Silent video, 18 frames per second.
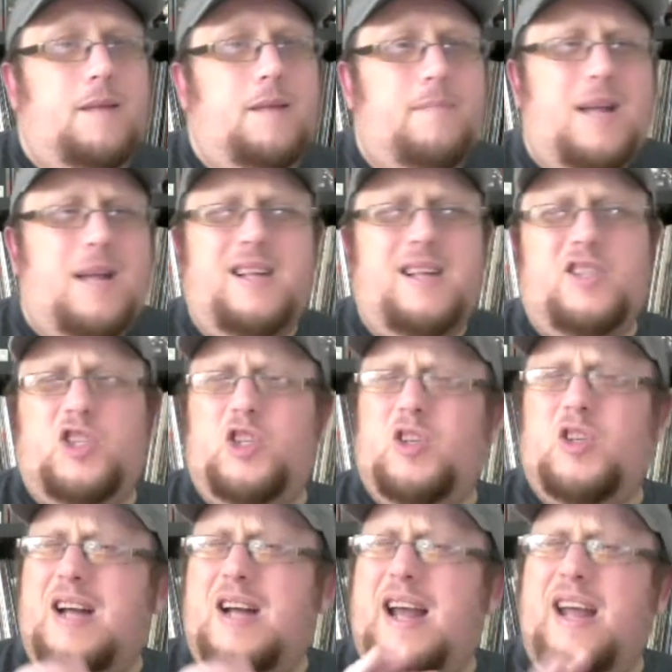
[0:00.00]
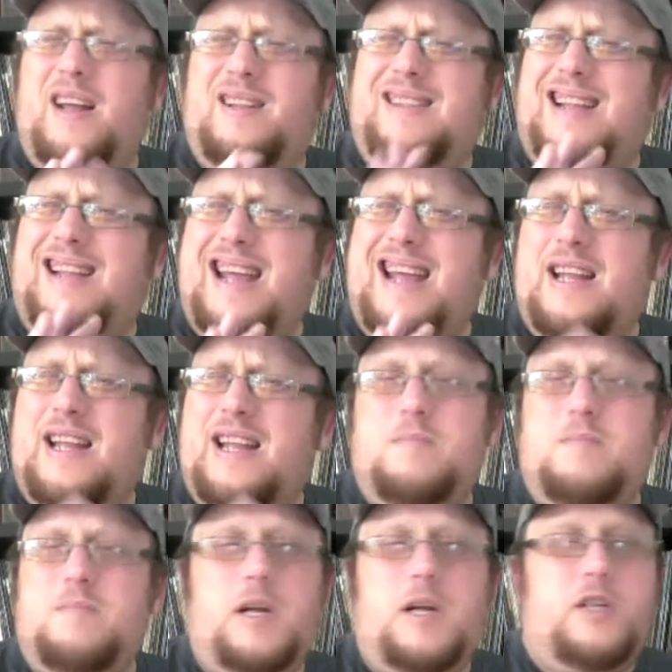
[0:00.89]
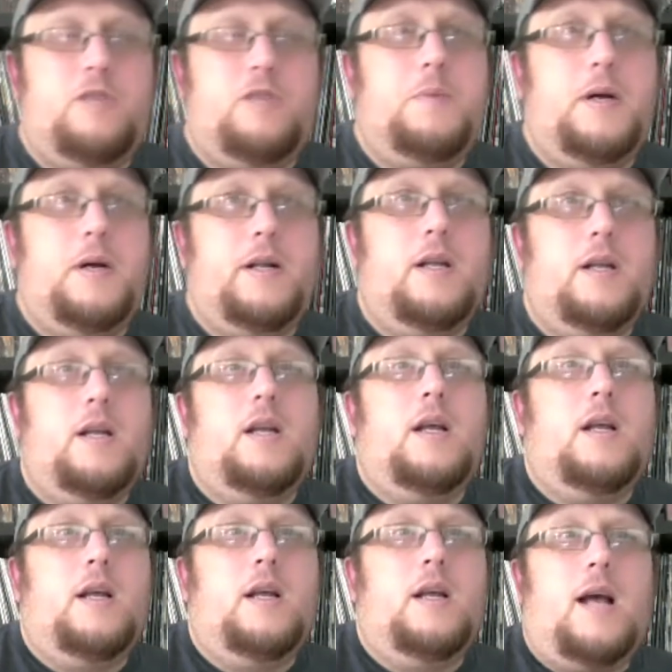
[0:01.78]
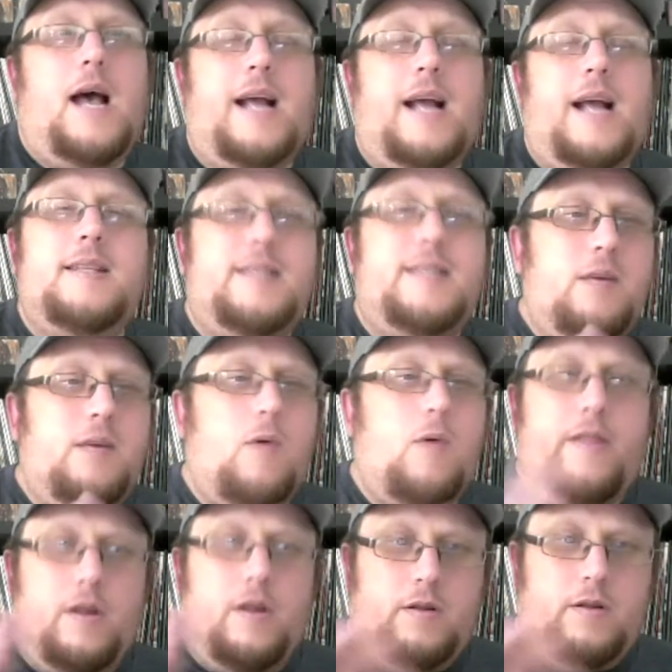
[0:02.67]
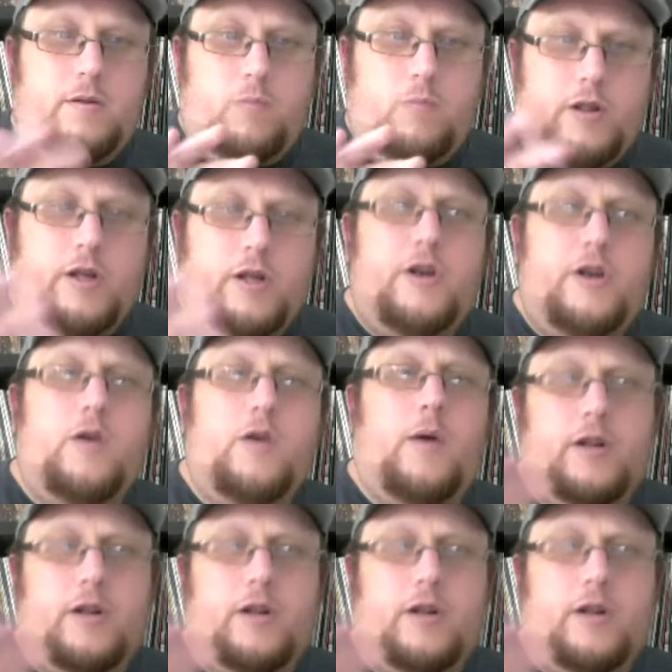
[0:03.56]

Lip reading: I'm not sure I like it as much, but I can see why they're what they're doing.